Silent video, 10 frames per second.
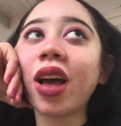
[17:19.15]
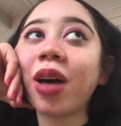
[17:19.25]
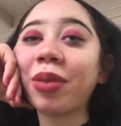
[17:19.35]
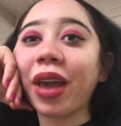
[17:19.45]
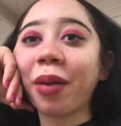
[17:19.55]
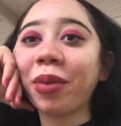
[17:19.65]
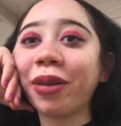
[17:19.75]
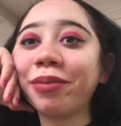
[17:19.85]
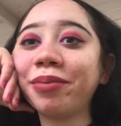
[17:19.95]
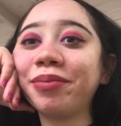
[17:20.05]
I'll be
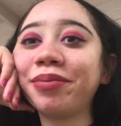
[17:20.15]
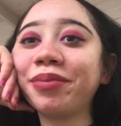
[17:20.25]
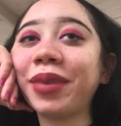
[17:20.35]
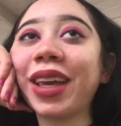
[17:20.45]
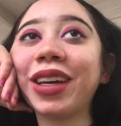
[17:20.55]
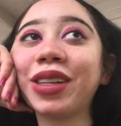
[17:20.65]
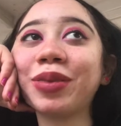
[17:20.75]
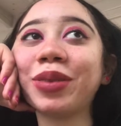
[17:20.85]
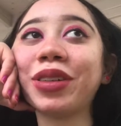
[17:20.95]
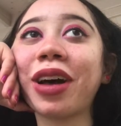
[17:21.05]
happy because
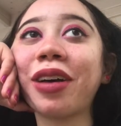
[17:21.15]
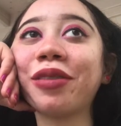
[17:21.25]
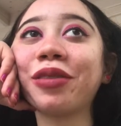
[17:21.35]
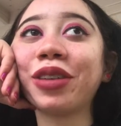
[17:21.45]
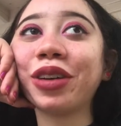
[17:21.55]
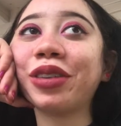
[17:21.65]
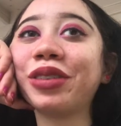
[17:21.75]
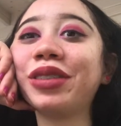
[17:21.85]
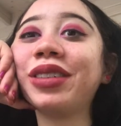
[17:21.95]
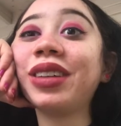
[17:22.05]
we'll have, you know,
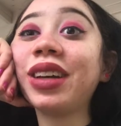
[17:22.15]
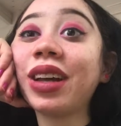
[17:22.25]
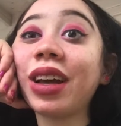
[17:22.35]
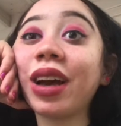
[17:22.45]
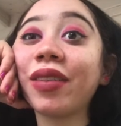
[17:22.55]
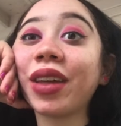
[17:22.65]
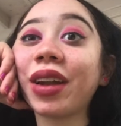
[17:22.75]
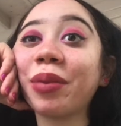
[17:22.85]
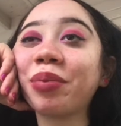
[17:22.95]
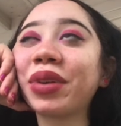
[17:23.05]
have that
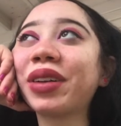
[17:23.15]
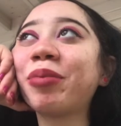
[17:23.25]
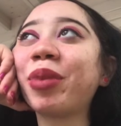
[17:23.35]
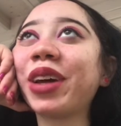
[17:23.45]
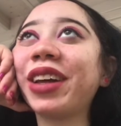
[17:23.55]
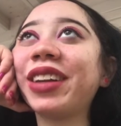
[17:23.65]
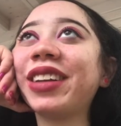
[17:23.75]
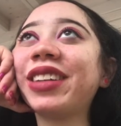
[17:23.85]
up. But